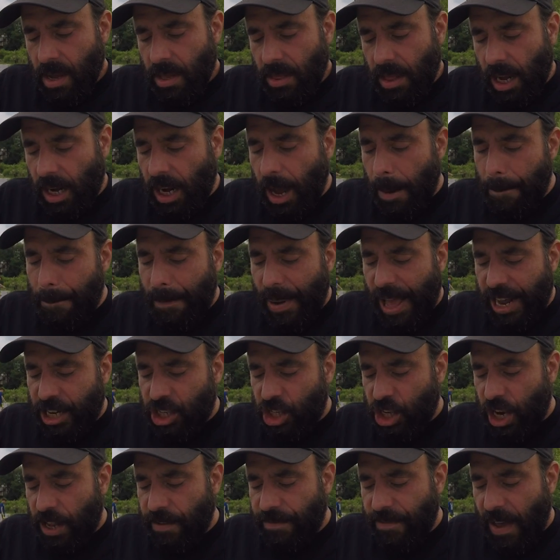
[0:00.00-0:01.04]
The
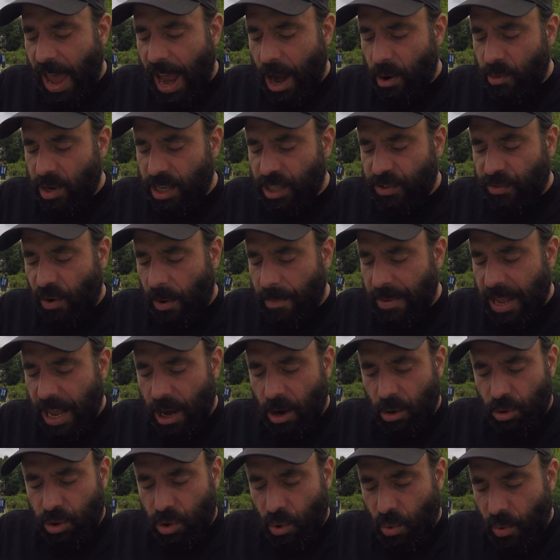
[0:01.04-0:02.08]
complexion varies from
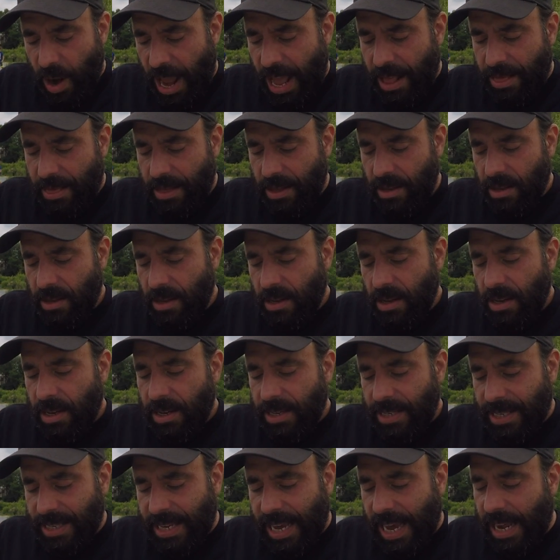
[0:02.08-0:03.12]
yellow to red.
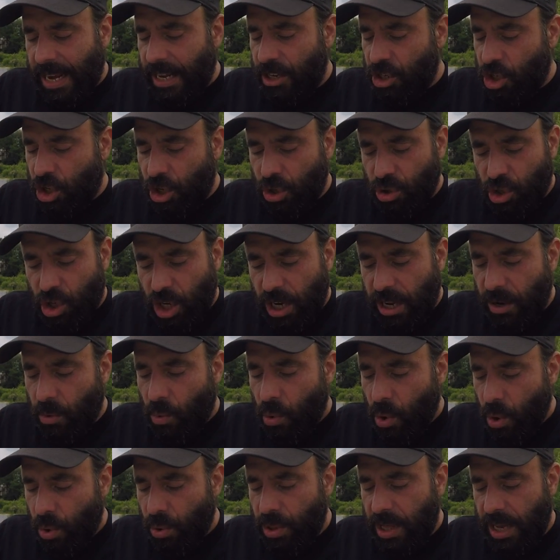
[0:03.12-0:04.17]
Skin is usually
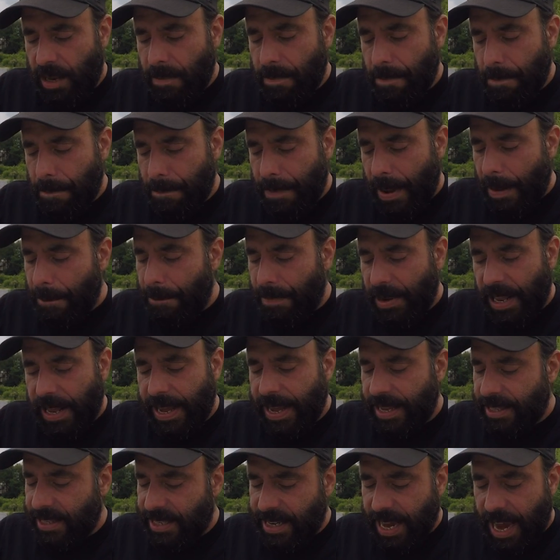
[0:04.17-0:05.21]
ruddy, pimply,
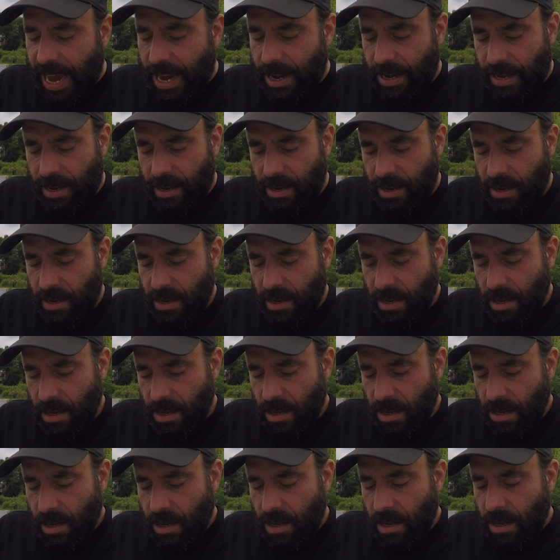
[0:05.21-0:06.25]
and scaly.
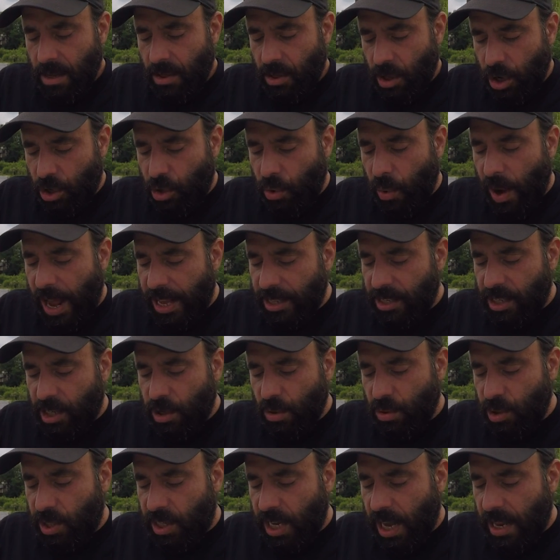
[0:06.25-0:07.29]
The
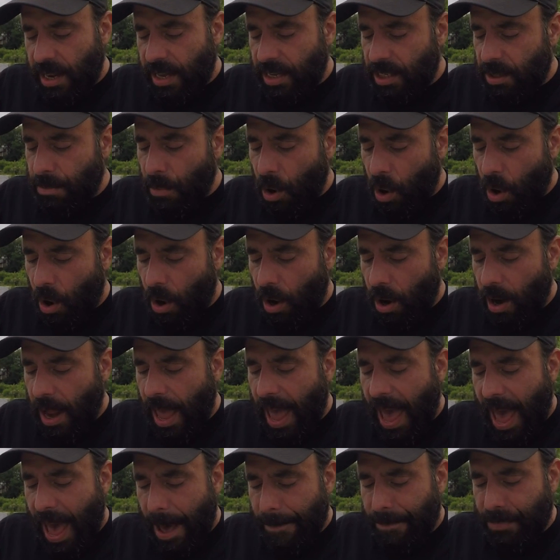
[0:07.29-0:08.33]
translucent is more
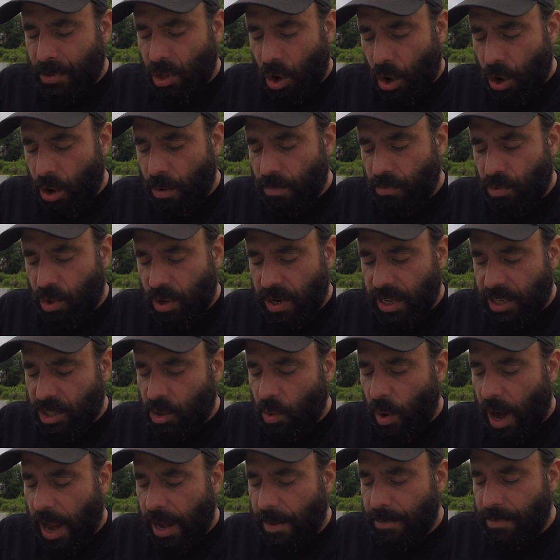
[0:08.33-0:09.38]
apt term to
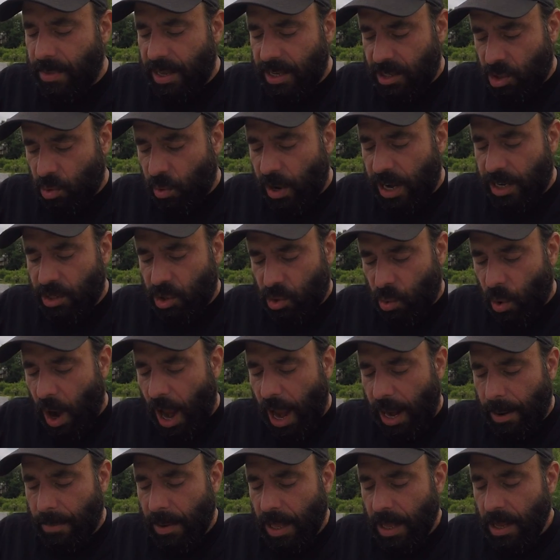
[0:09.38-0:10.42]
describe this race
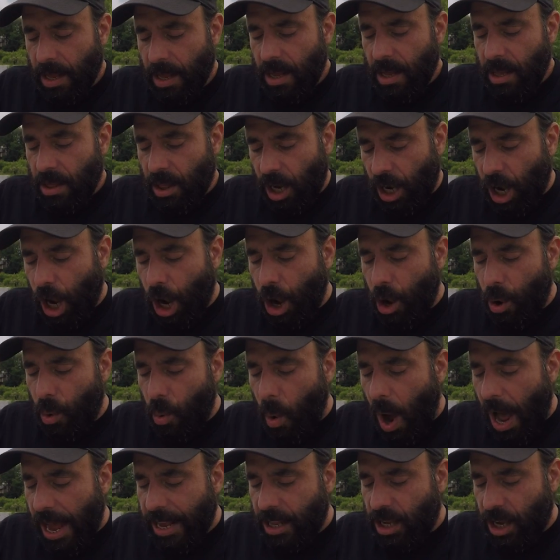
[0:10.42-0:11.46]
tribe. The color
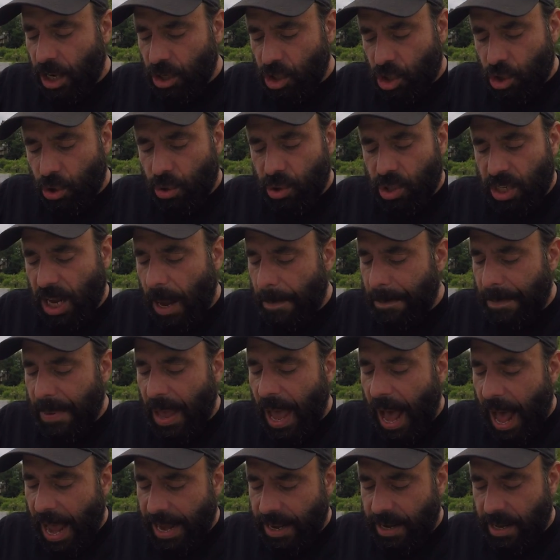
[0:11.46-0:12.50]
white conjures up
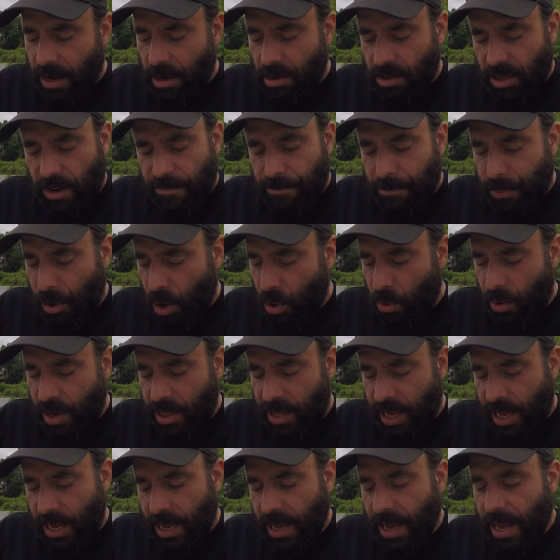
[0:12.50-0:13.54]
ideals of
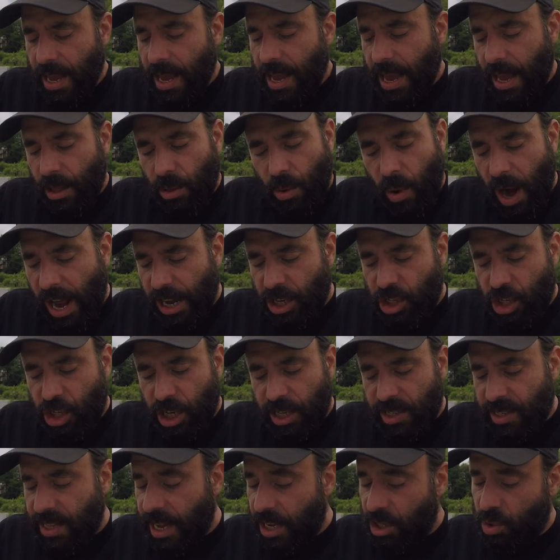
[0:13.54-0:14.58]
purity and
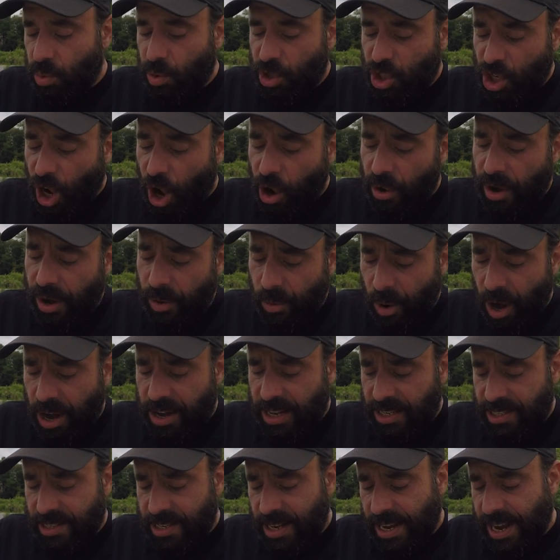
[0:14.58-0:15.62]
righteousness which are
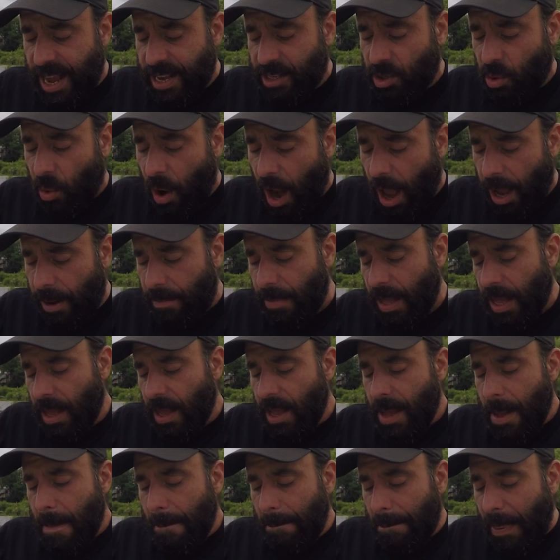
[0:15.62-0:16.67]
erroneously ascribed
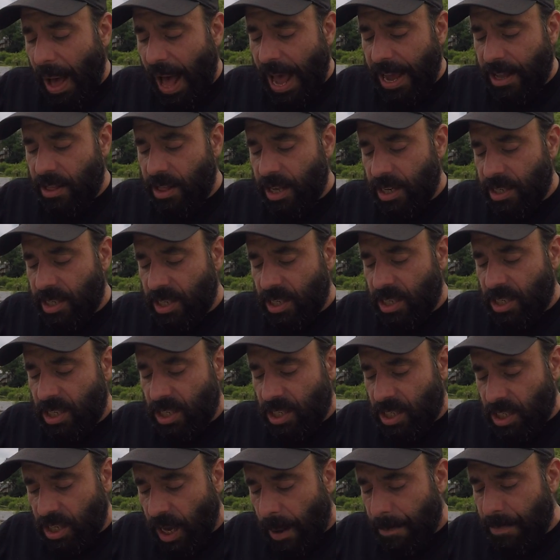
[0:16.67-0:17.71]
by the
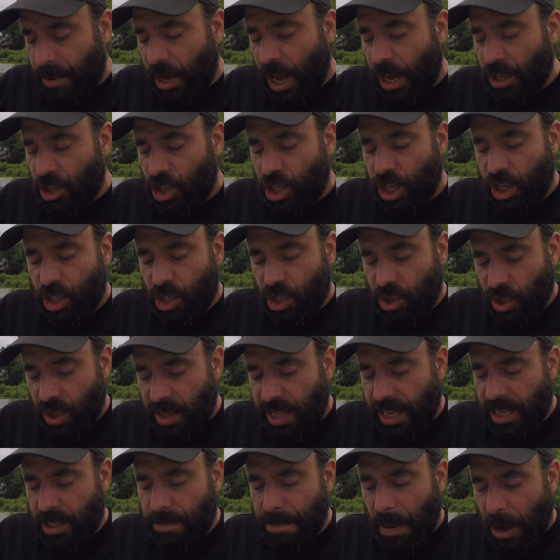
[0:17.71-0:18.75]
subconscious to
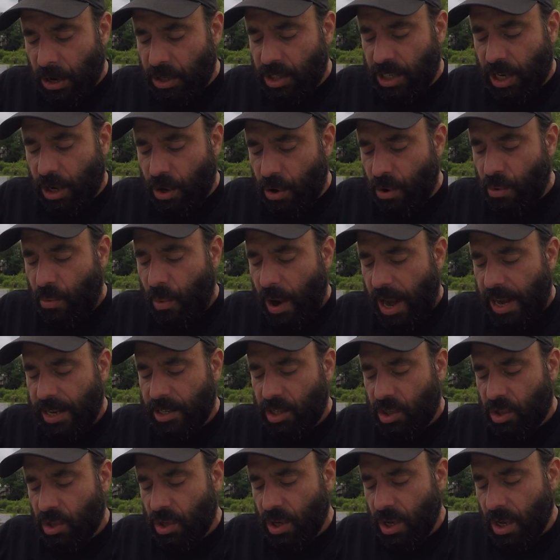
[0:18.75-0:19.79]
this particular
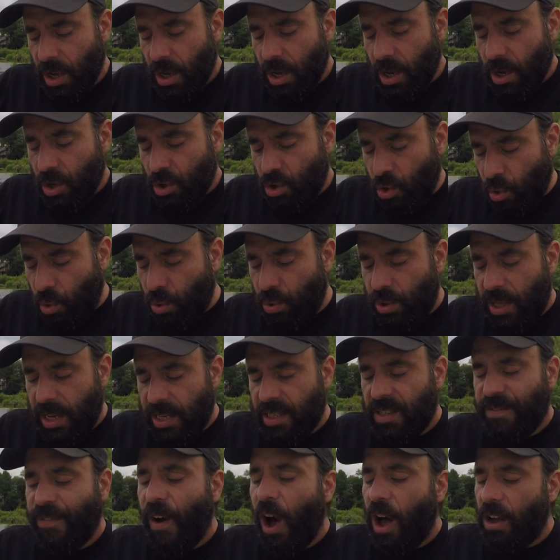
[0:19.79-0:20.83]
race through
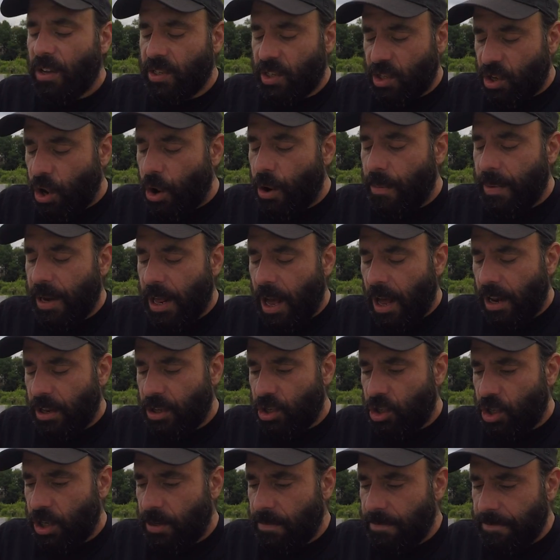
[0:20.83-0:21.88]
this false
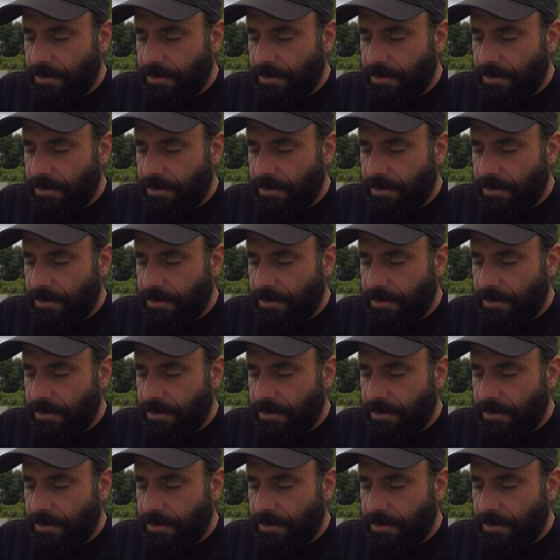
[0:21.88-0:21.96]
terminology.